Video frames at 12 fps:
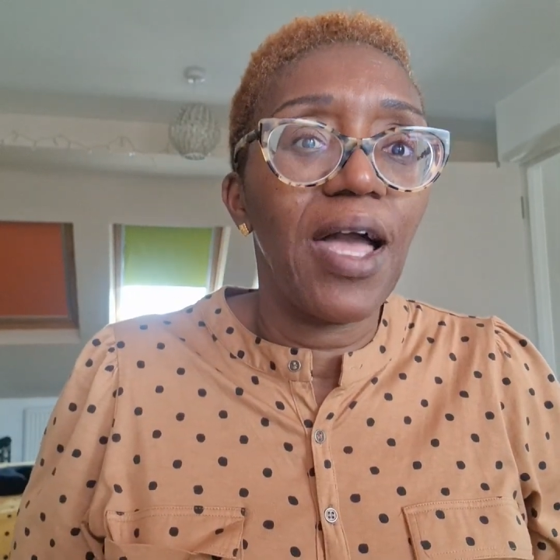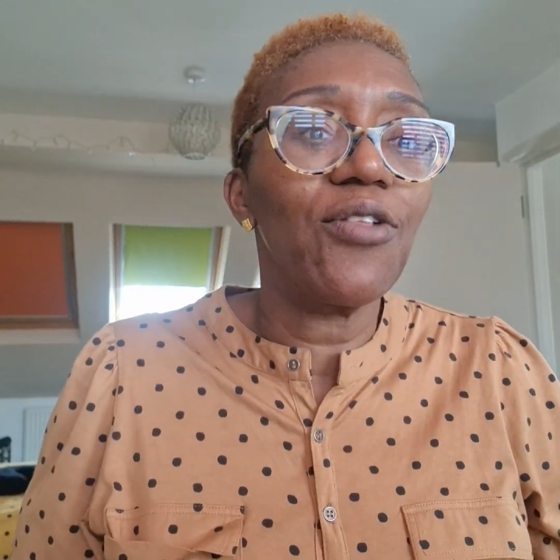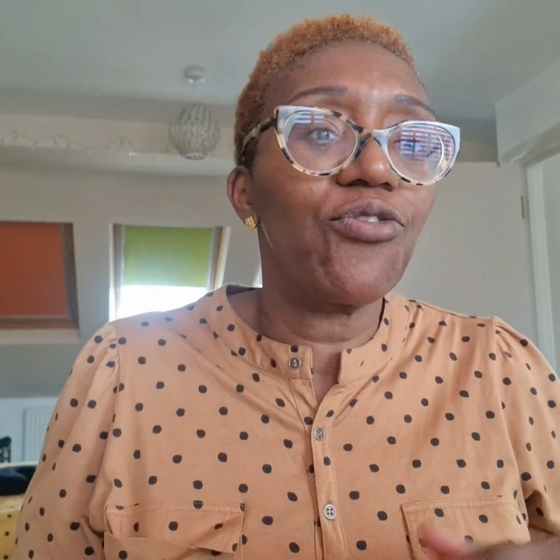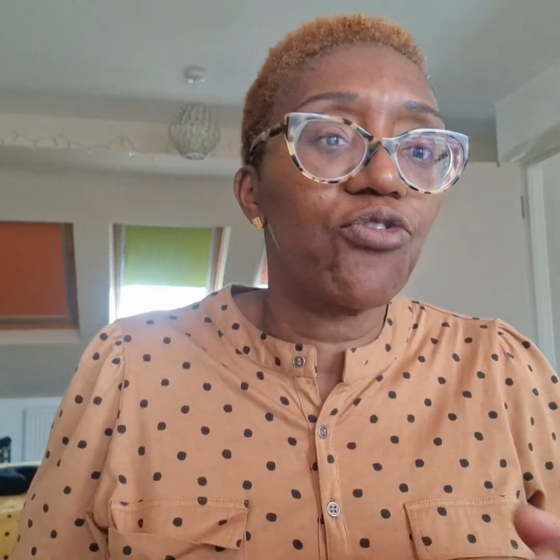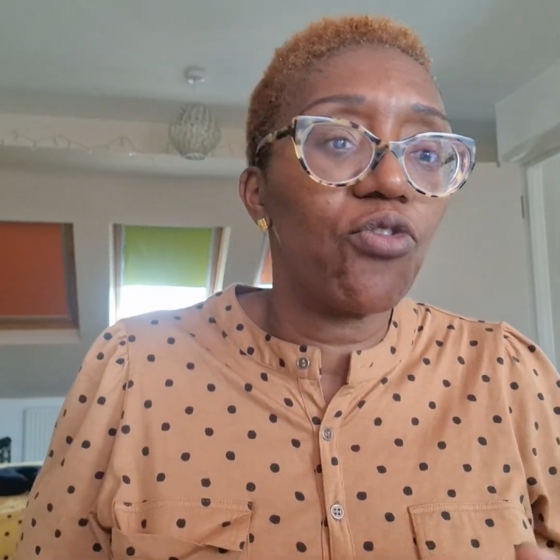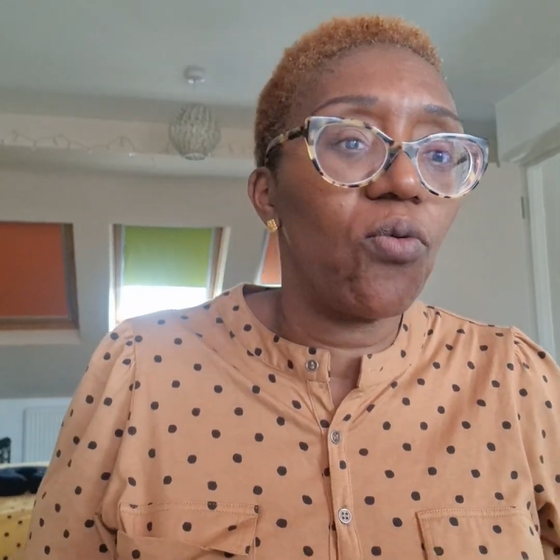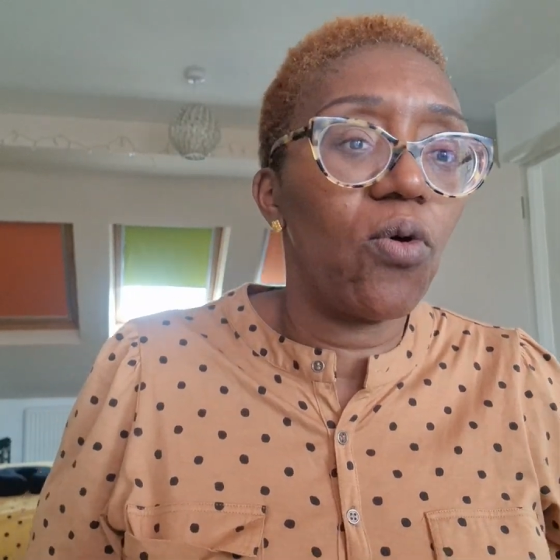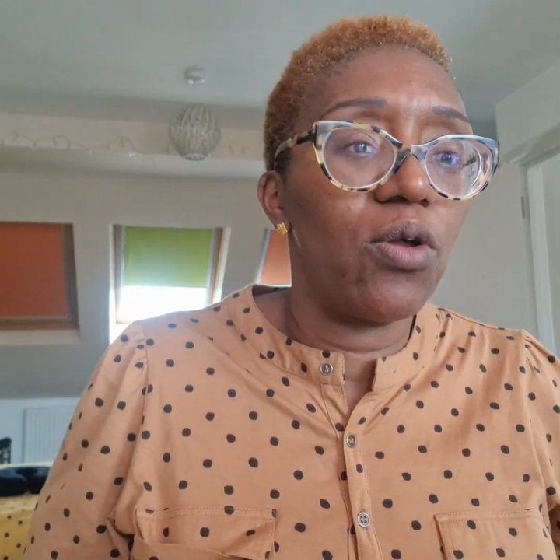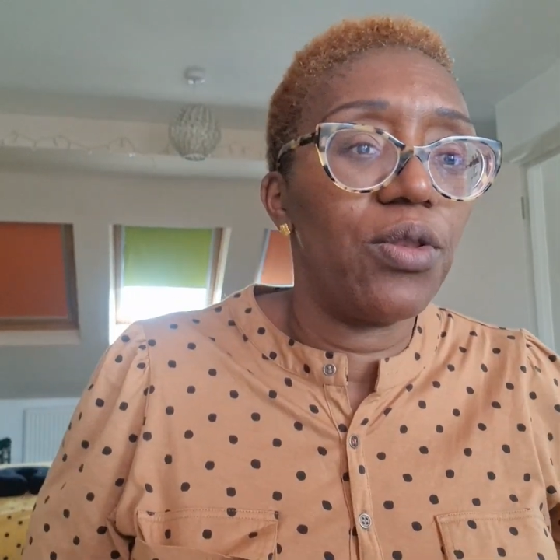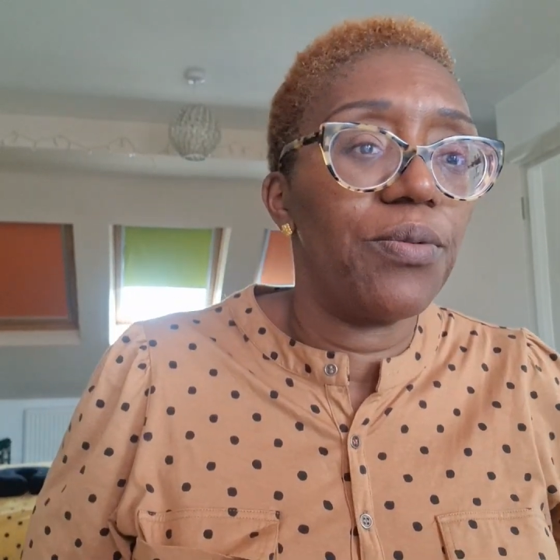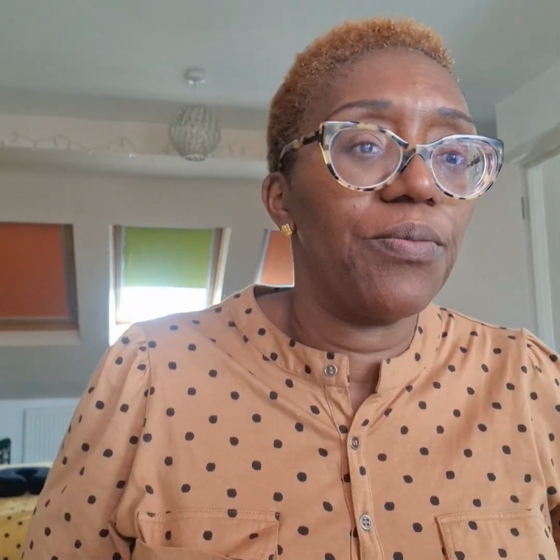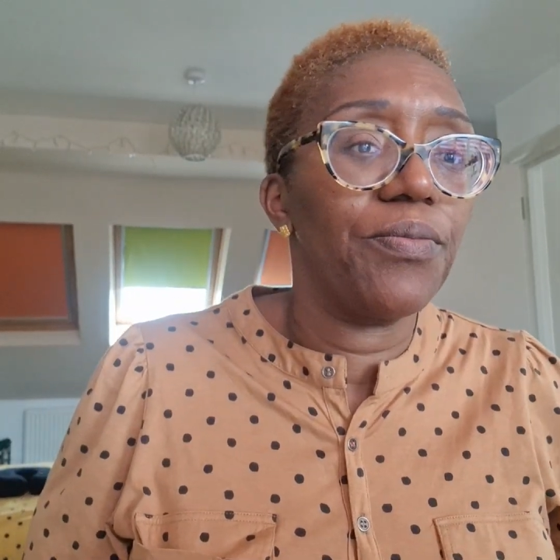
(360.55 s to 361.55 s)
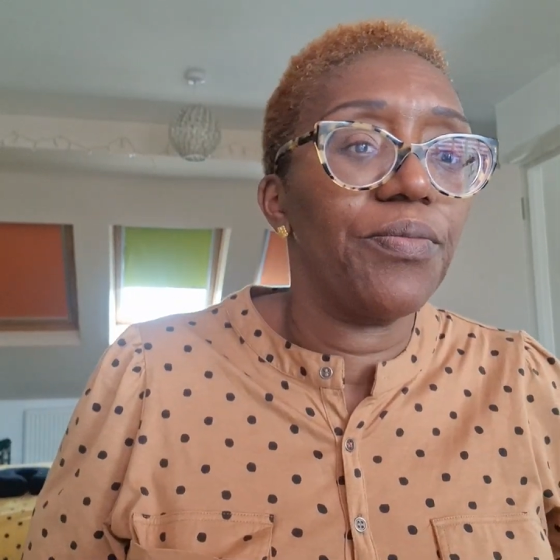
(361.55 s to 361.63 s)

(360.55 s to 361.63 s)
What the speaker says: And so on.